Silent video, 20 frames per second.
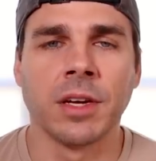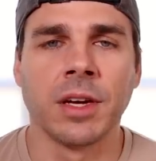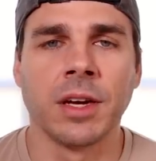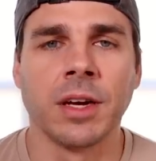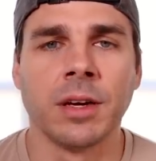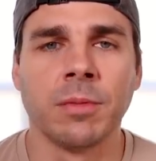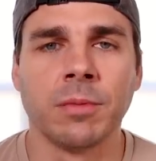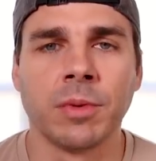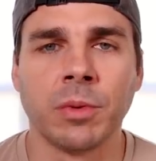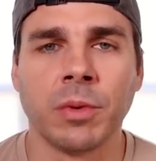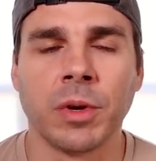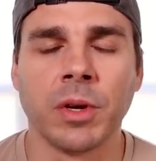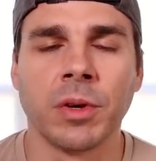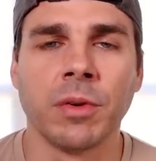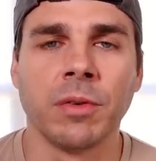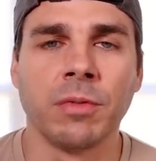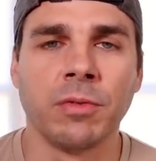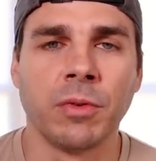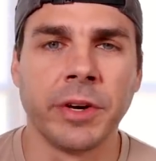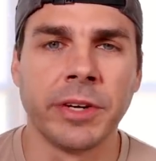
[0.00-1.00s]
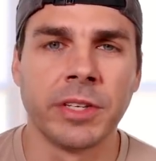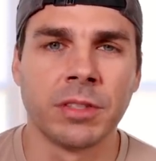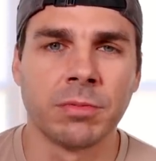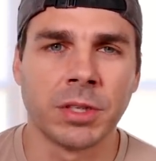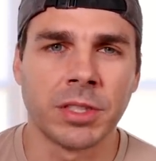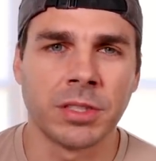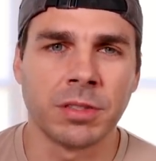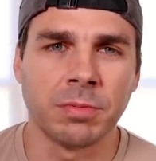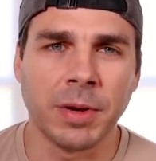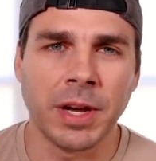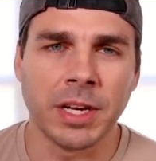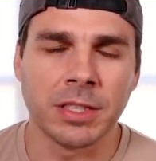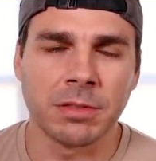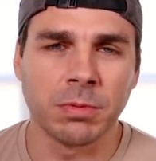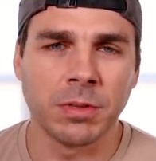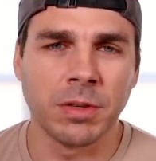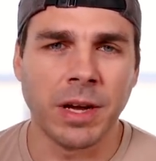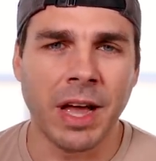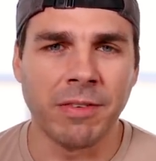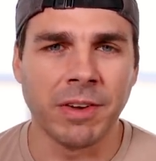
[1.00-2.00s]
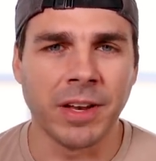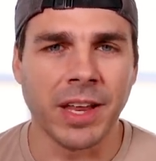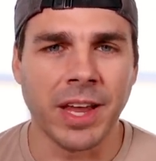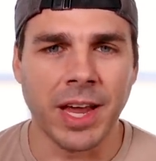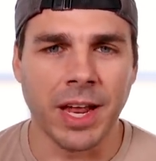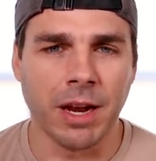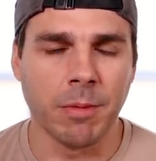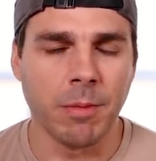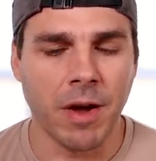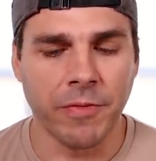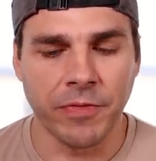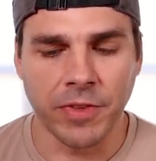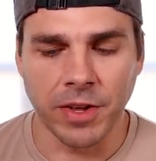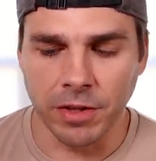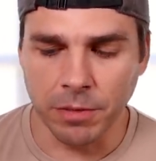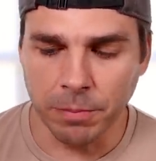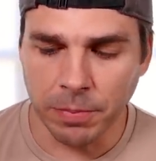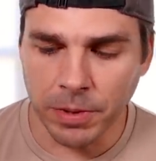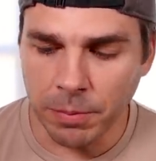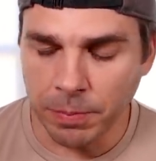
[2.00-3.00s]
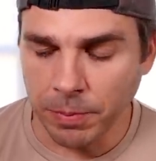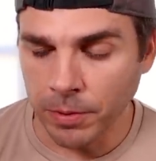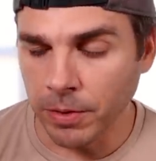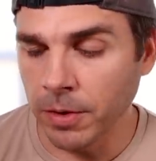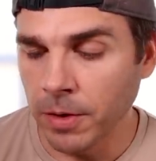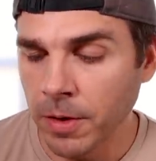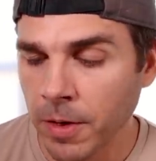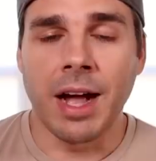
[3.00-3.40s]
Um, we want to avoid as much as possible having to hand them off to other people.